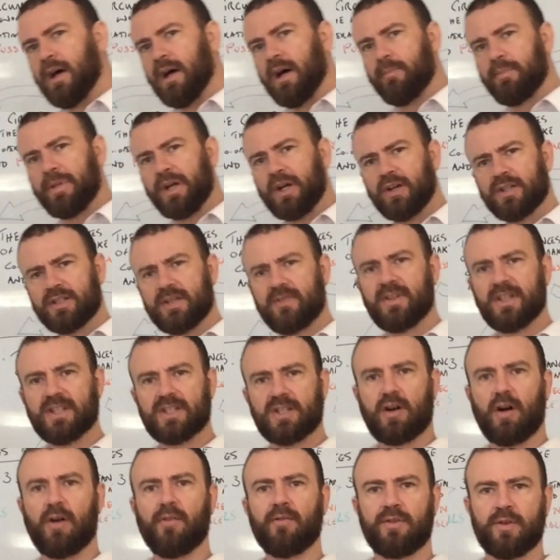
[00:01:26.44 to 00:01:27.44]
And because of this
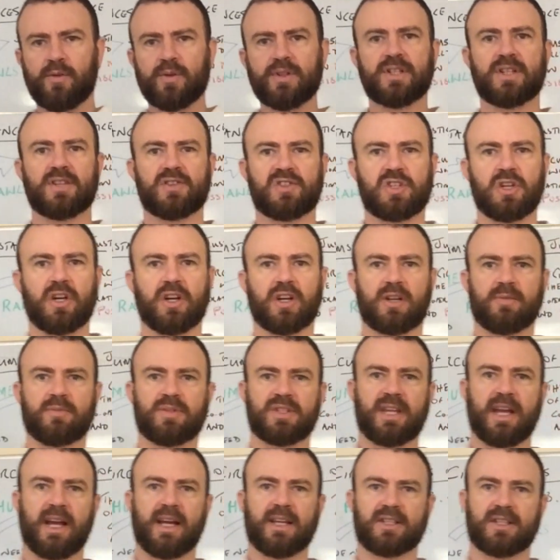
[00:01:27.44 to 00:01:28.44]
confluence of
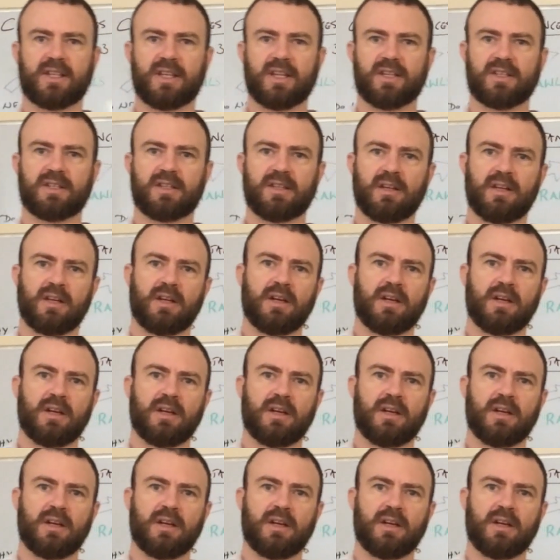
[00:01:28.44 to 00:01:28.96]
circumstances,